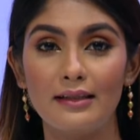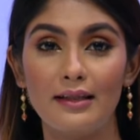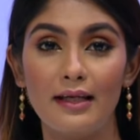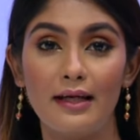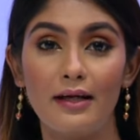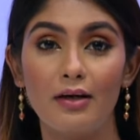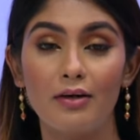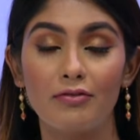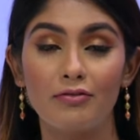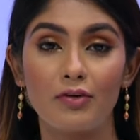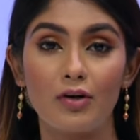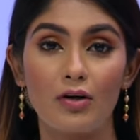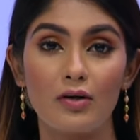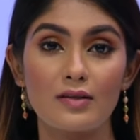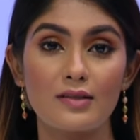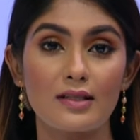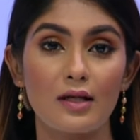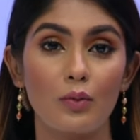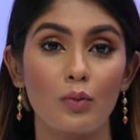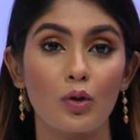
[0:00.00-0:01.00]
there, of
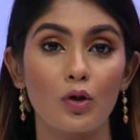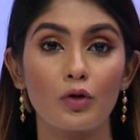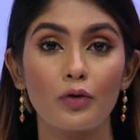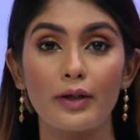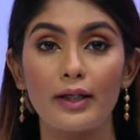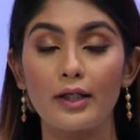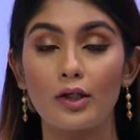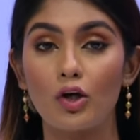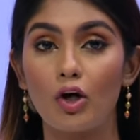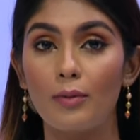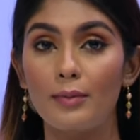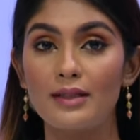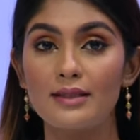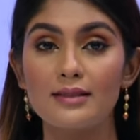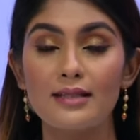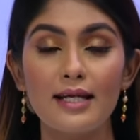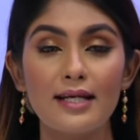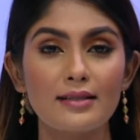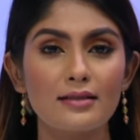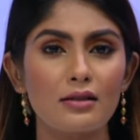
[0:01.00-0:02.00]
course, our cricket
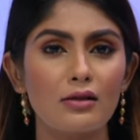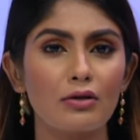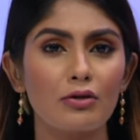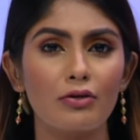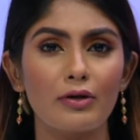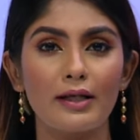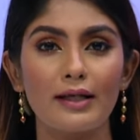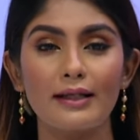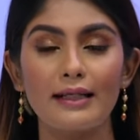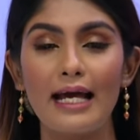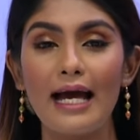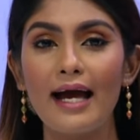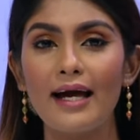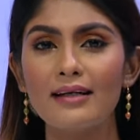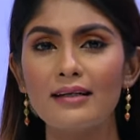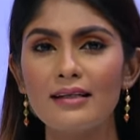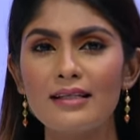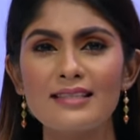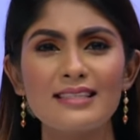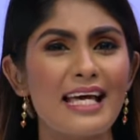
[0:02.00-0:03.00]
commentator, cricket
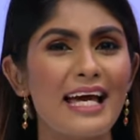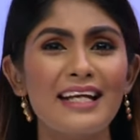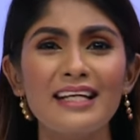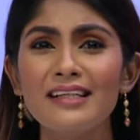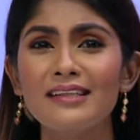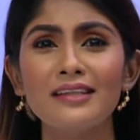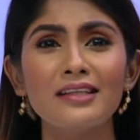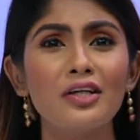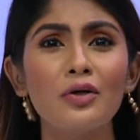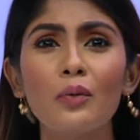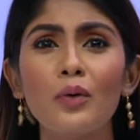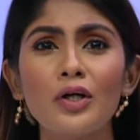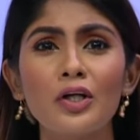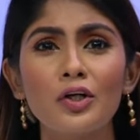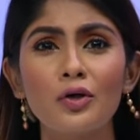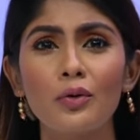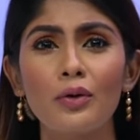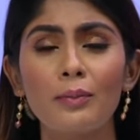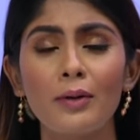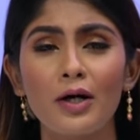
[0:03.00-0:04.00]
analyst. Anything you want to
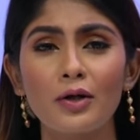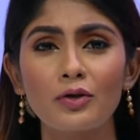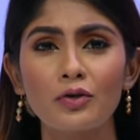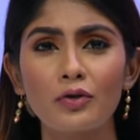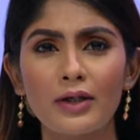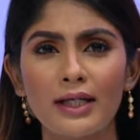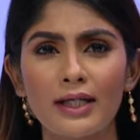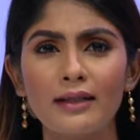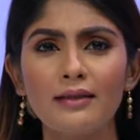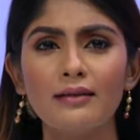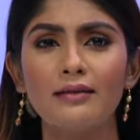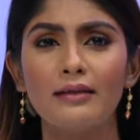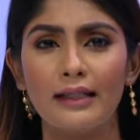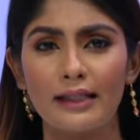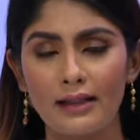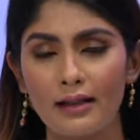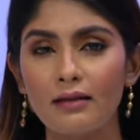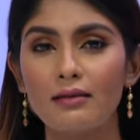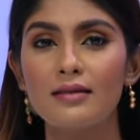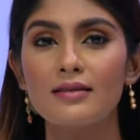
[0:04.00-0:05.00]
know about cricket,
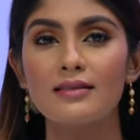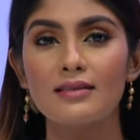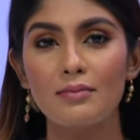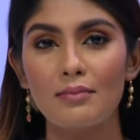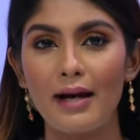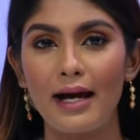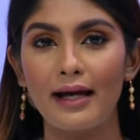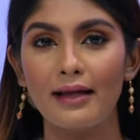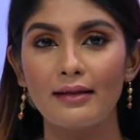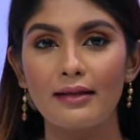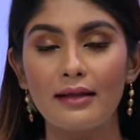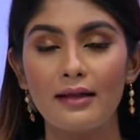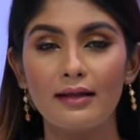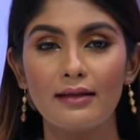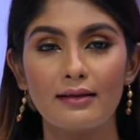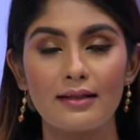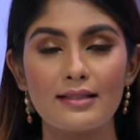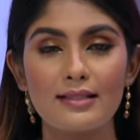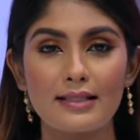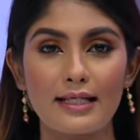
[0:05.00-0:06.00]
Nikhil is the man.
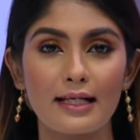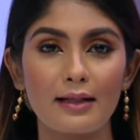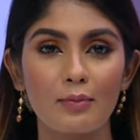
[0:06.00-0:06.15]
Let's take a